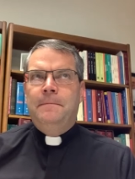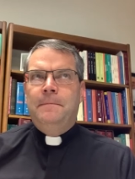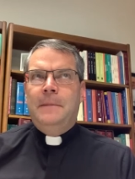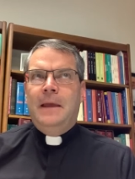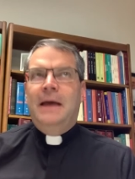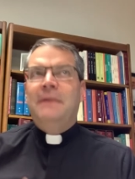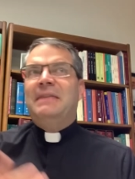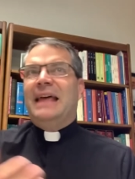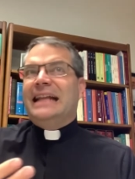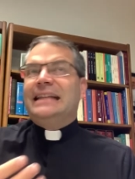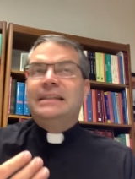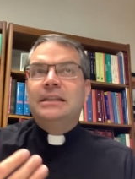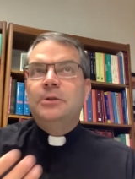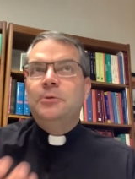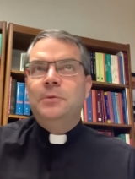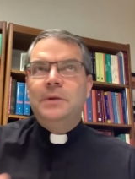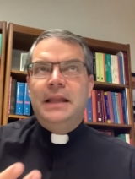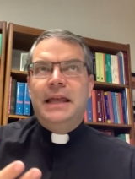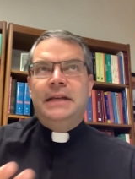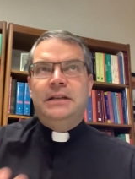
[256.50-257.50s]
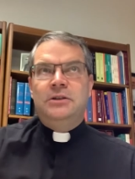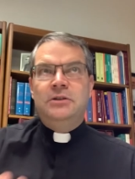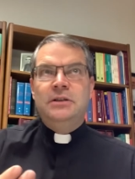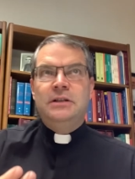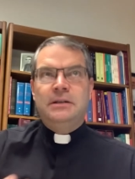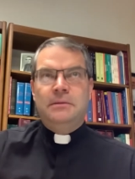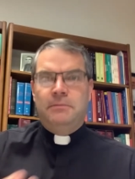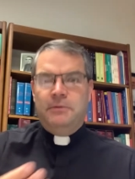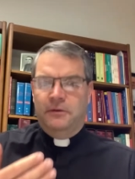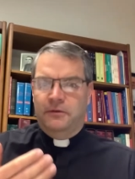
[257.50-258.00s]
And that's the
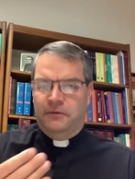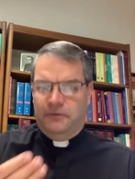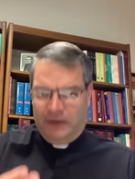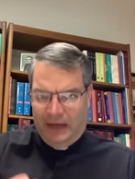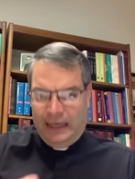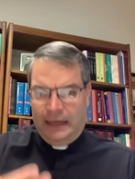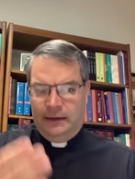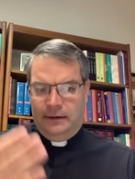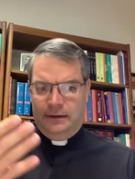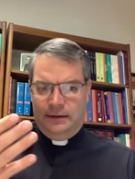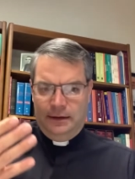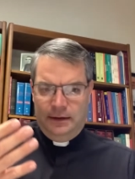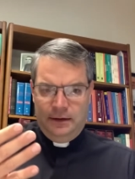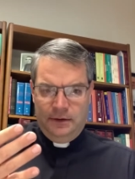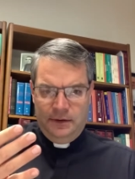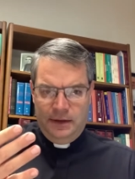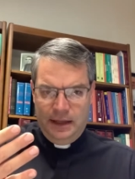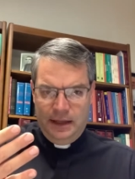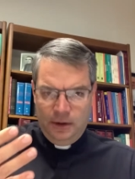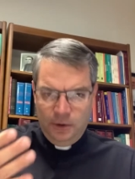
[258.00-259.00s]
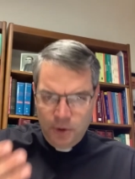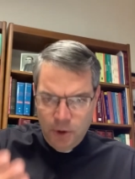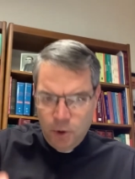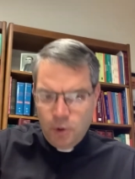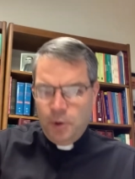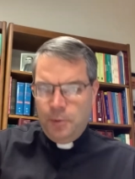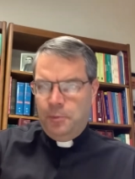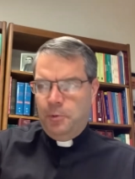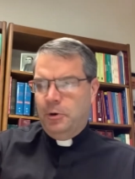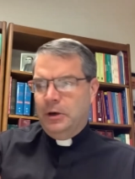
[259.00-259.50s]
relationship of faith that Luke
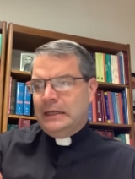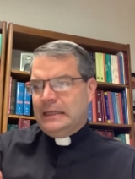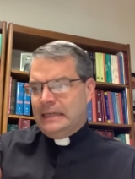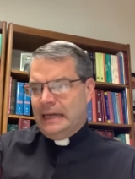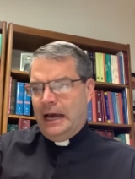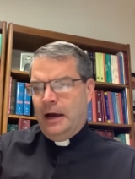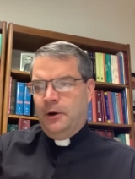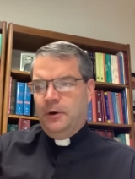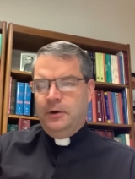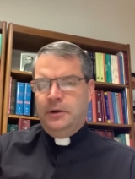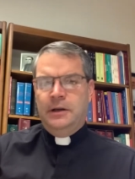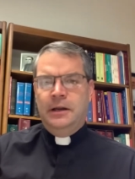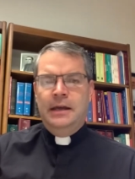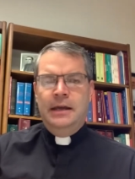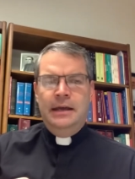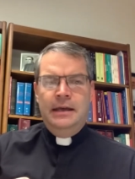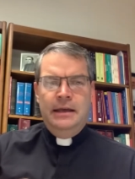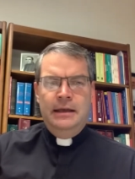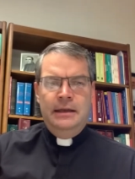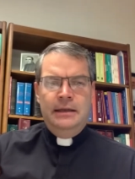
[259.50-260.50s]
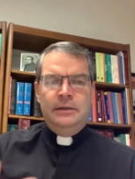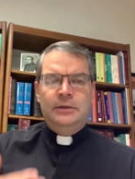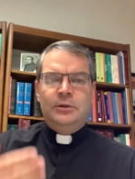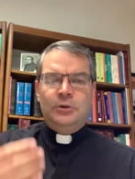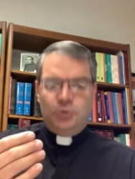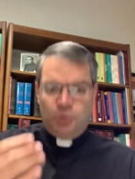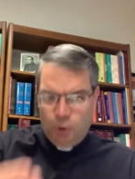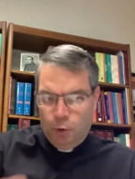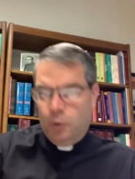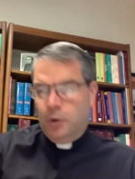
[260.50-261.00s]
will point out
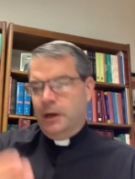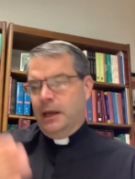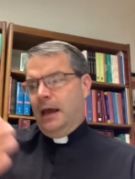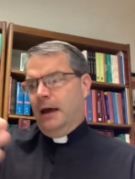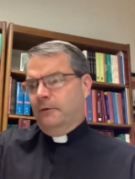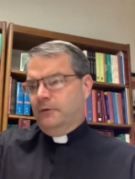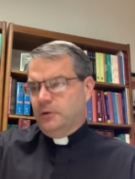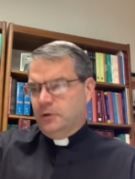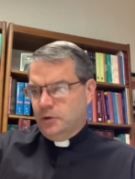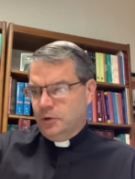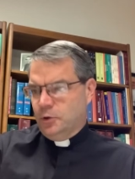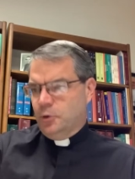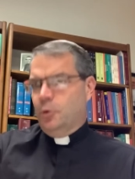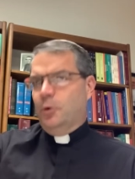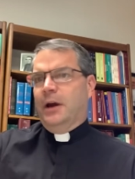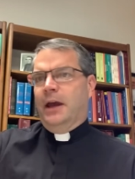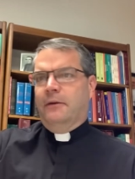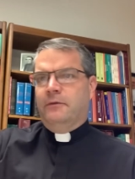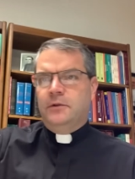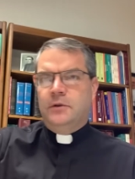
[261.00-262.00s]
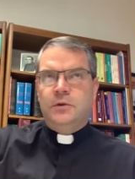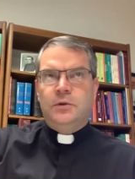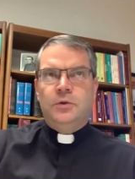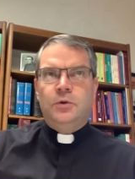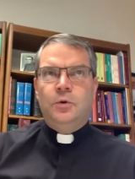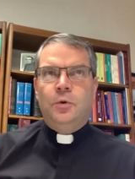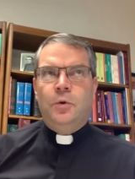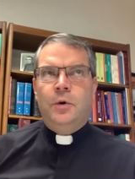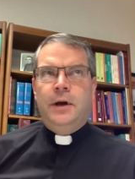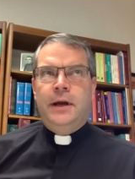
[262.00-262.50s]
story after story after
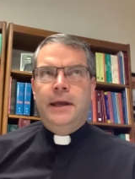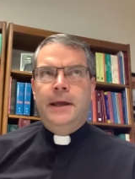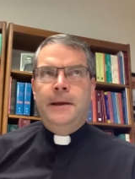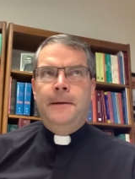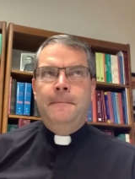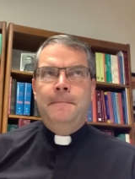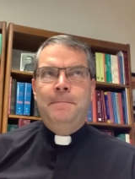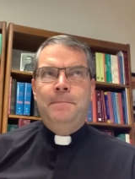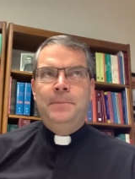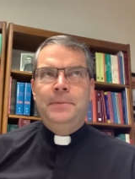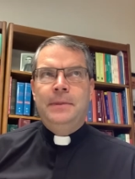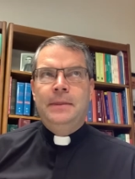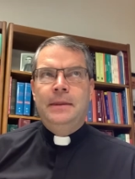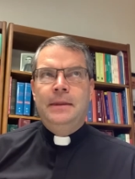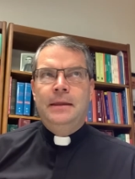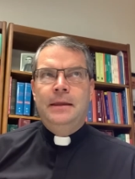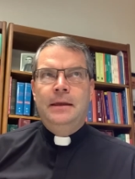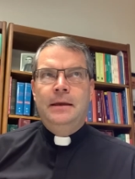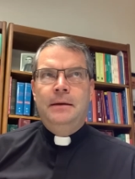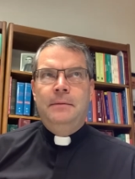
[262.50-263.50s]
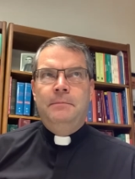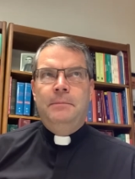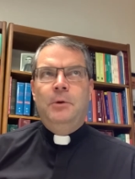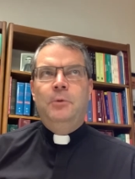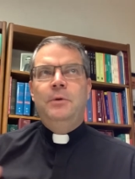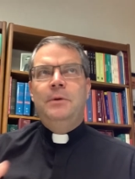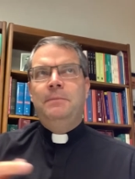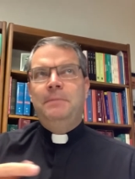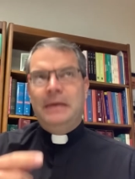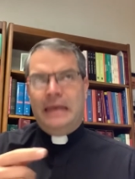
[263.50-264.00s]
story. But
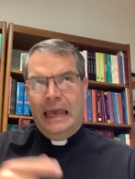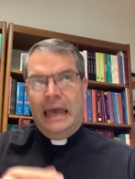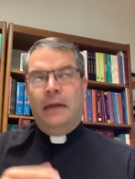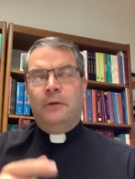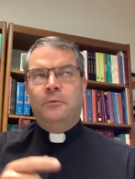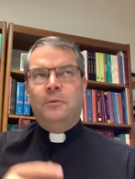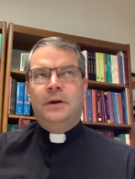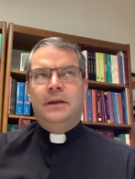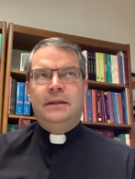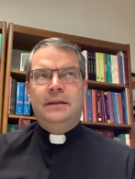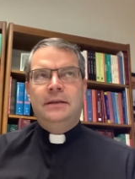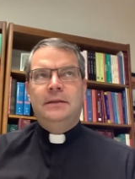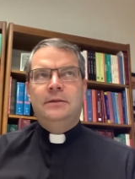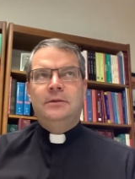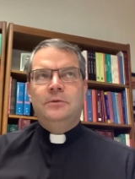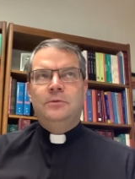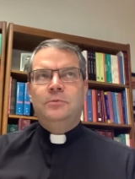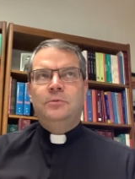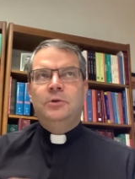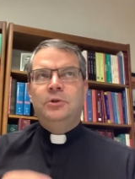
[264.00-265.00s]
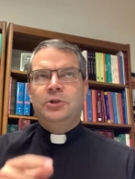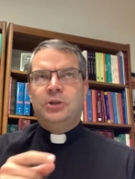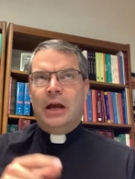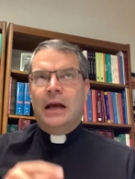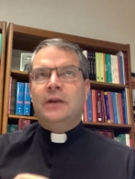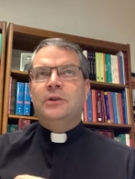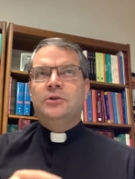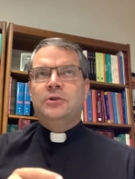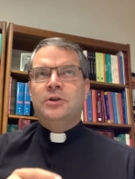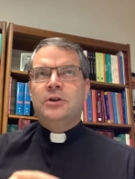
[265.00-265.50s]
we begin with this
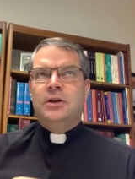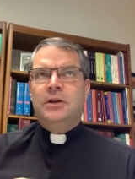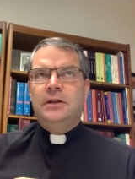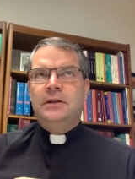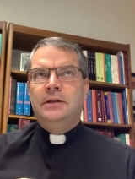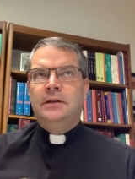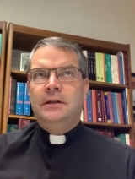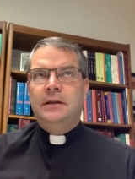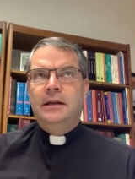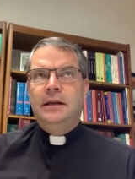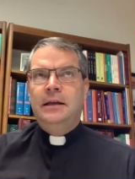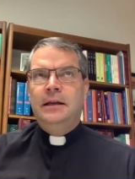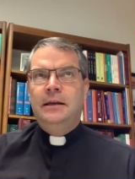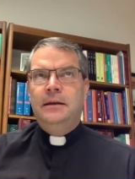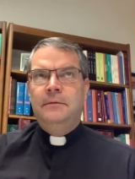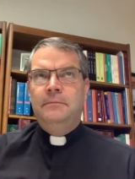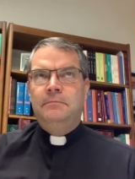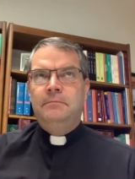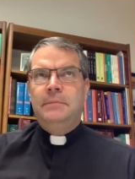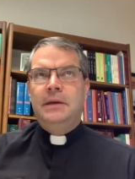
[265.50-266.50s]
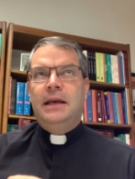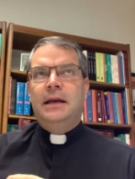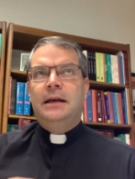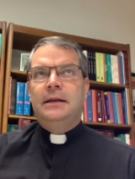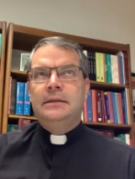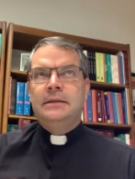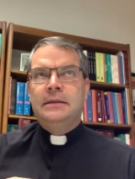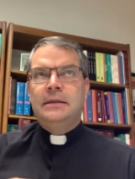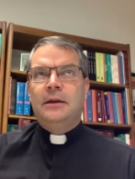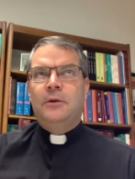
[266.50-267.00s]
rejection
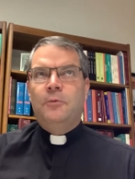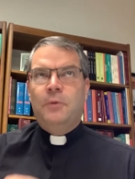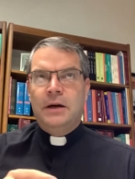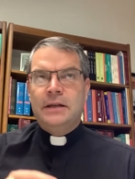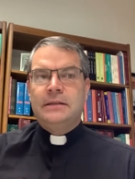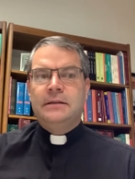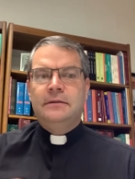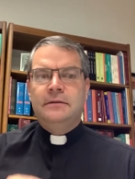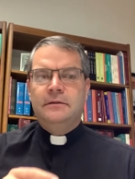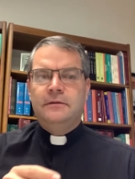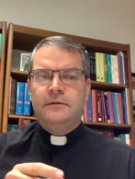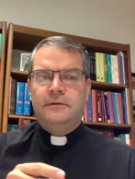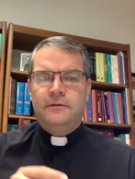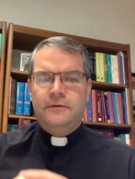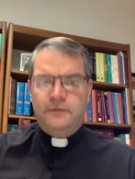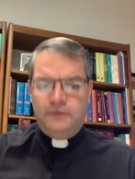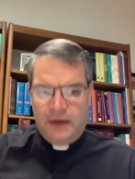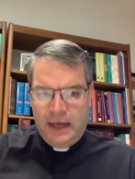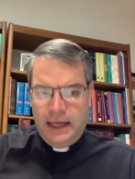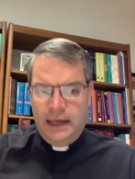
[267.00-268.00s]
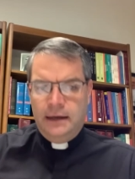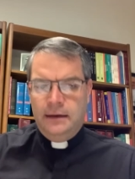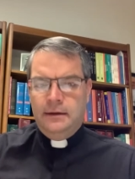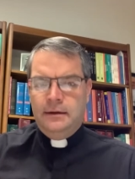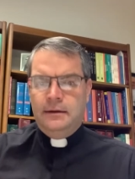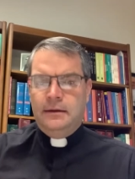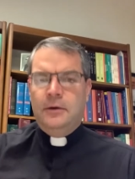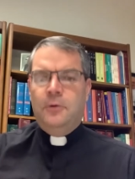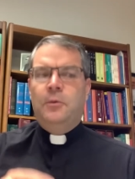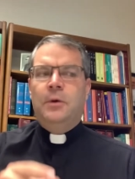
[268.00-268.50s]
because there wasn't faith.
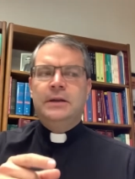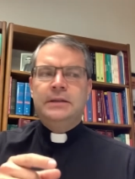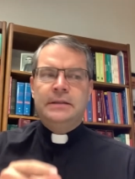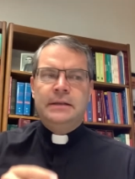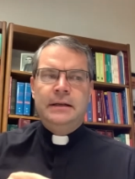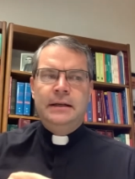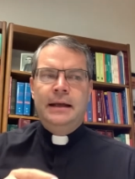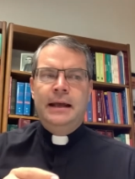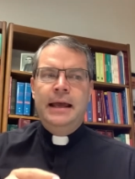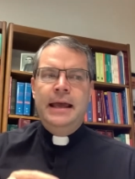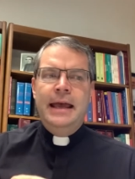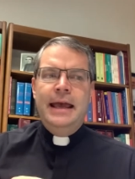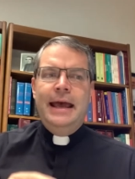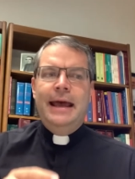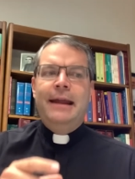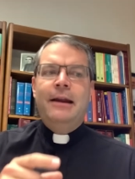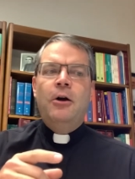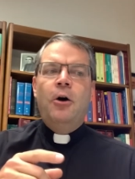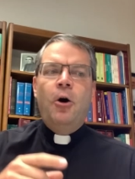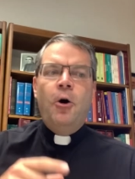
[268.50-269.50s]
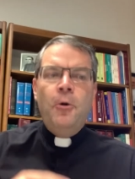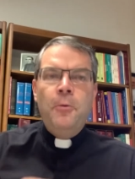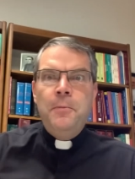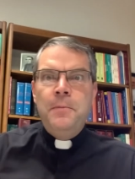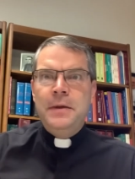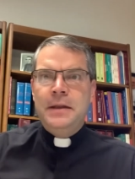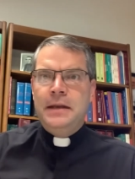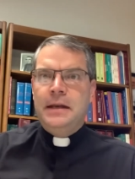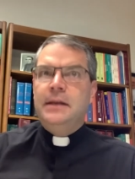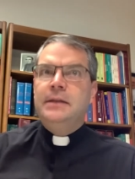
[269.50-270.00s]
There wasn't an
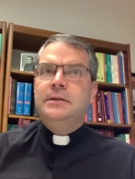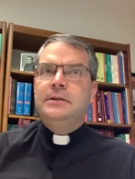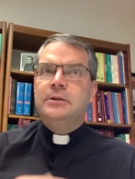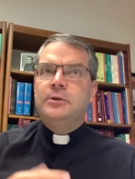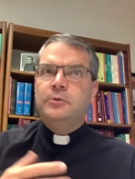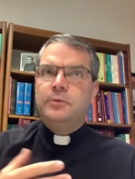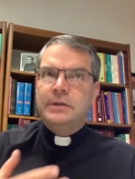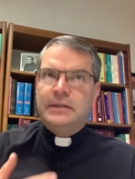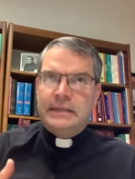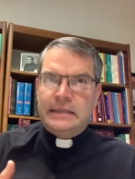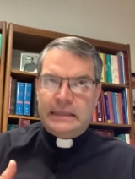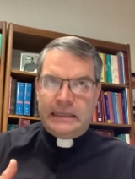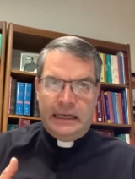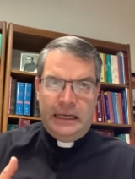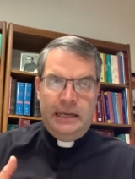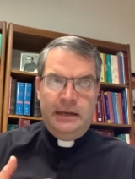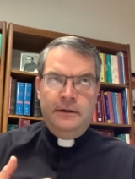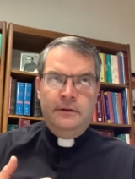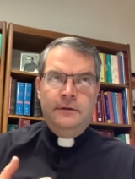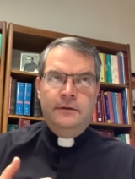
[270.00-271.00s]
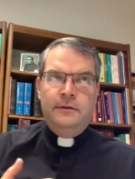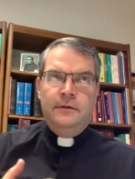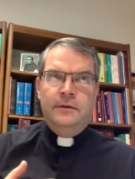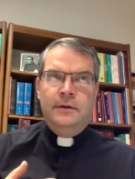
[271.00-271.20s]
openness to receive